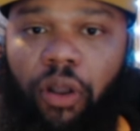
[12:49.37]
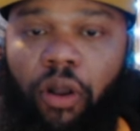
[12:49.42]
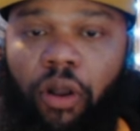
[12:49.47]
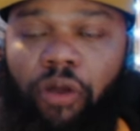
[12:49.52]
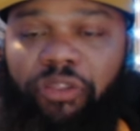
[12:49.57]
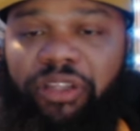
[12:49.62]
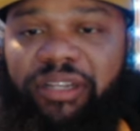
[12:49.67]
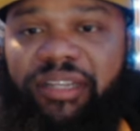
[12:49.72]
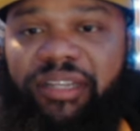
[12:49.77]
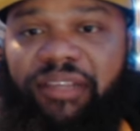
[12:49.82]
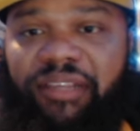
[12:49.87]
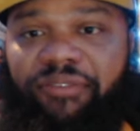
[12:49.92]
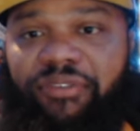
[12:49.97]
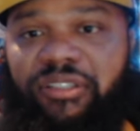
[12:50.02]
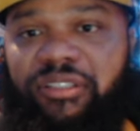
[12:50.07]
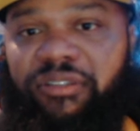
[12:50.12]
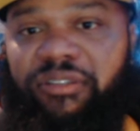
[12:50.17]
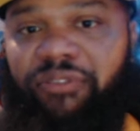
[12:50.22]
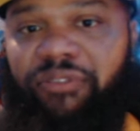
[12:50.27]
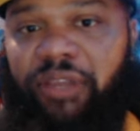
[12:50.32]
on the
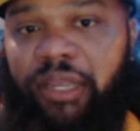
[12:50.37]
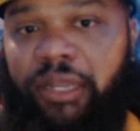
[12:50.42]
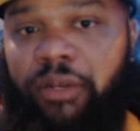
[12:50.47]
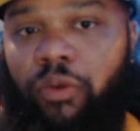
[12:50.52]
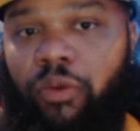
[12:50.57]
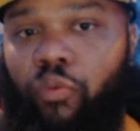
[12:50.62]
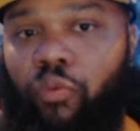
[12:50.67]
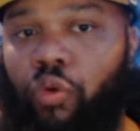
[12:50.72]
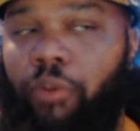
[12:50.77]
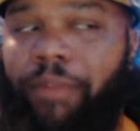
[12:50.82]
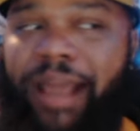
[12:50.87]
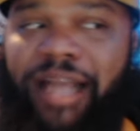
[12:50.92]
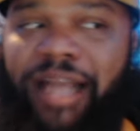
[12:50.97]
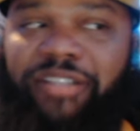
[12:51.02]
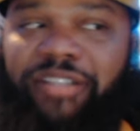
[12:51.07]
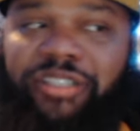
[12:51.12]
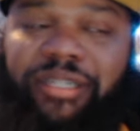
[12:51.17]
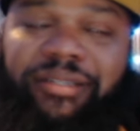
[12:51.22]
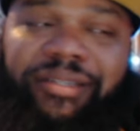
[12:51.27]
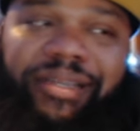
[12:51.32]
defensive end, where
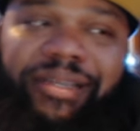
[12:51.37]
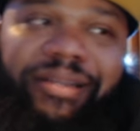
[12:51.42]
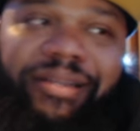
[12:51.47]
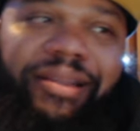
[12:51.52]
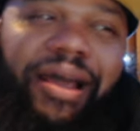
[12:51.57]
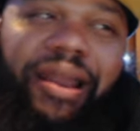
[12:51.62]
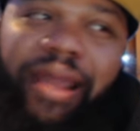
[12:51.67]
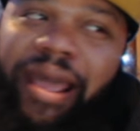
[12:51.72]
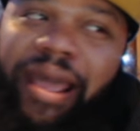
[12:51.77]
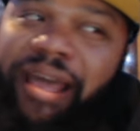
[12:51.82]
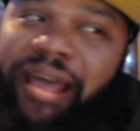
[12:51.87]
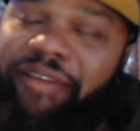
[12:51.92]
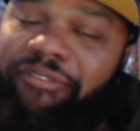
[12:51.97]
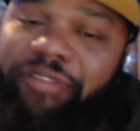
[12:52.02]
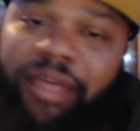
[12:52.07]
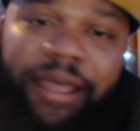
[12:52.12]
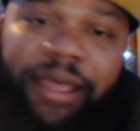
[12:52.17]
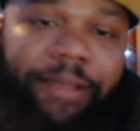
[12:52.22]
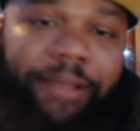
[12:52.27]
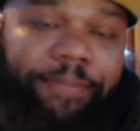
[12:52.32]
Magic did not
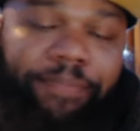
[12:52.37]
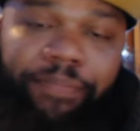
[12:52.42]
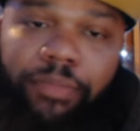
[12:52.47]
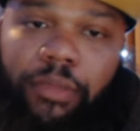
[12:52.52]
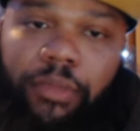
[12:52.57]
have that.